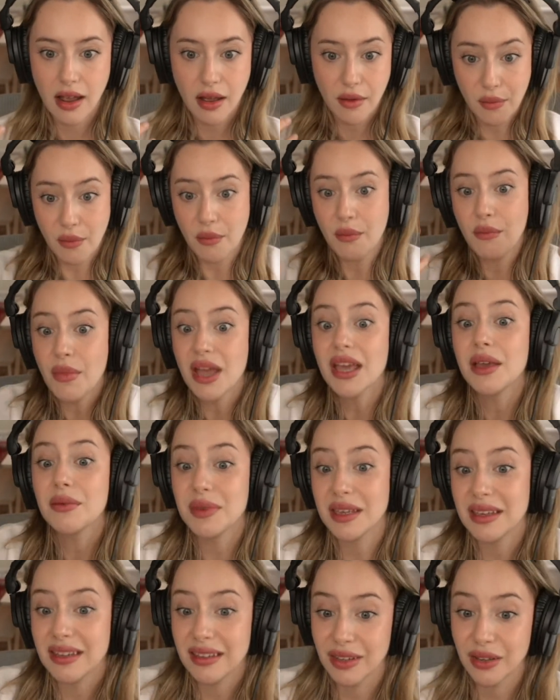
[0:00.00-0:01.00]

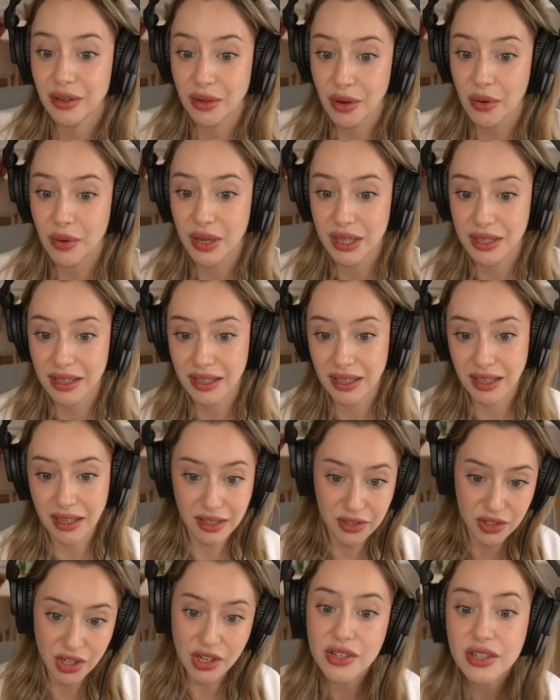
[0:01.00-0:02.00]
maybe
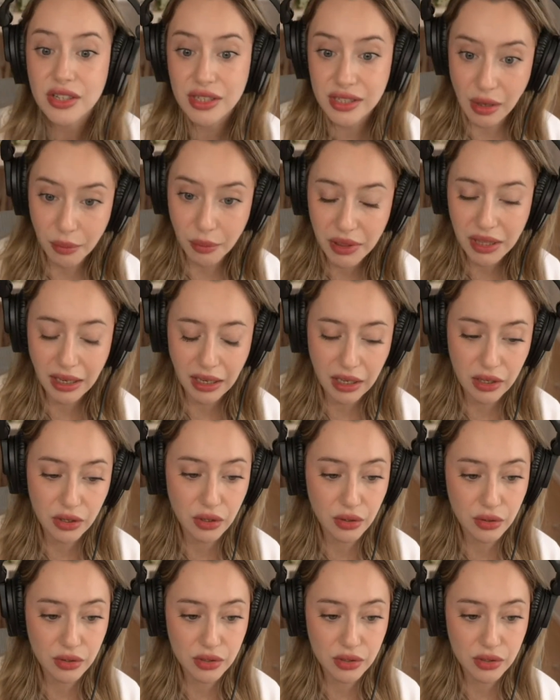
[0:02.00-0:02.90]
it changes something in you.